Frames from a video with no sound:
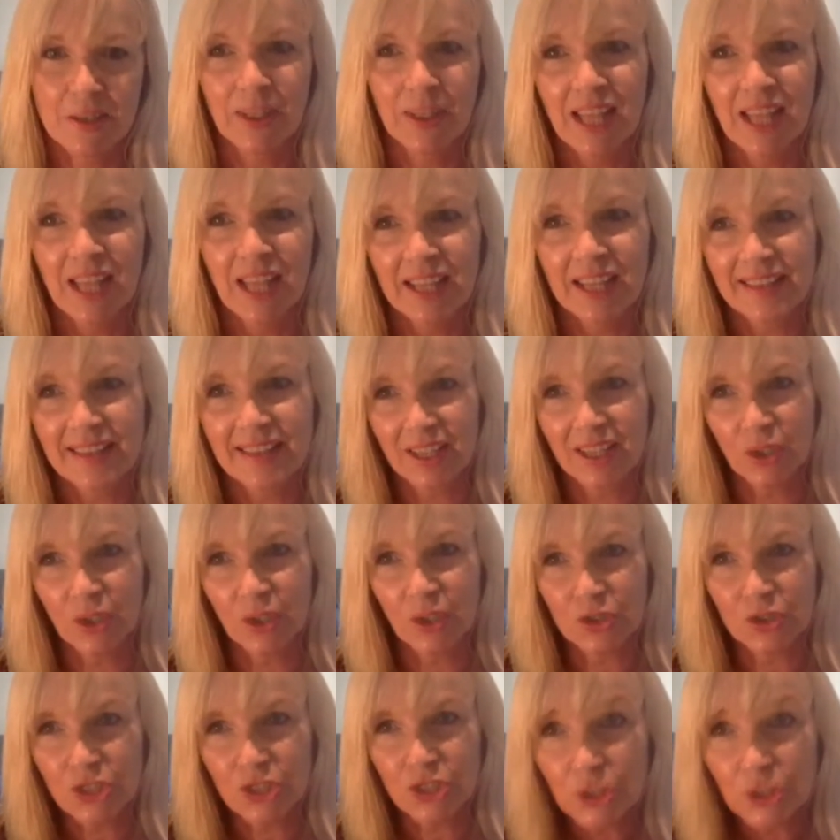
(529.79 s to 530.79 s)
So I like that
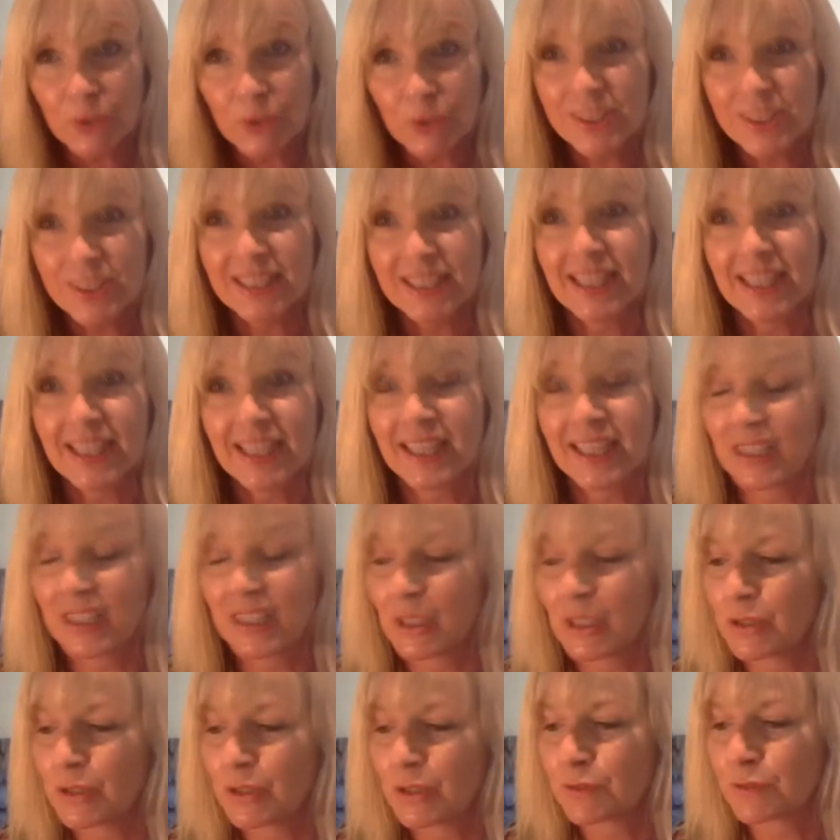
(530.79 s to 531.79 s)
continuity, and
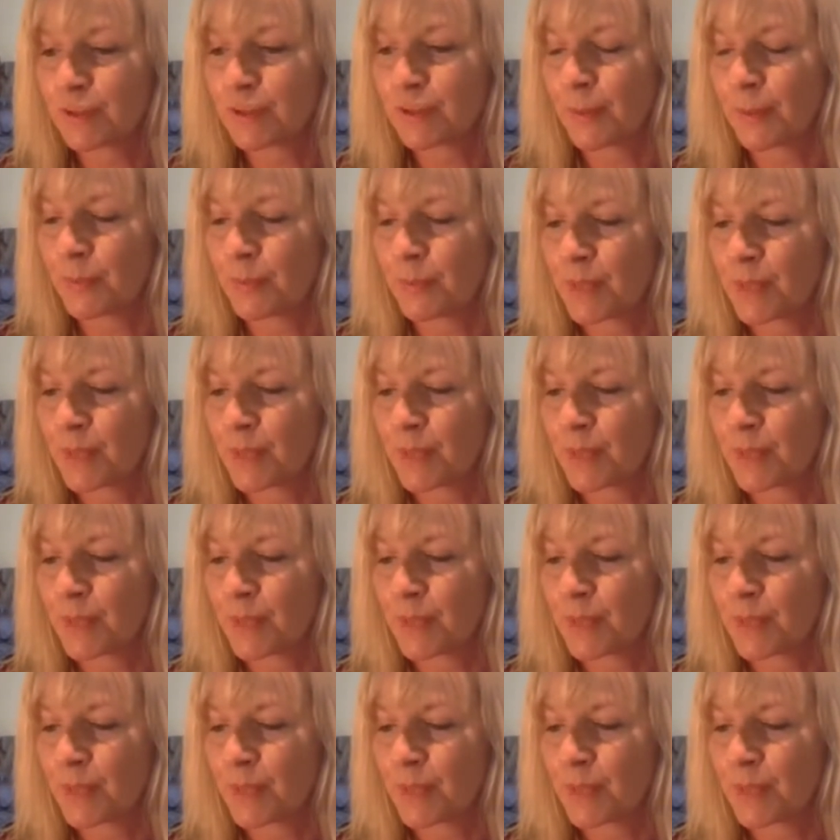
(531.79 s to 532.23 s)
a lot of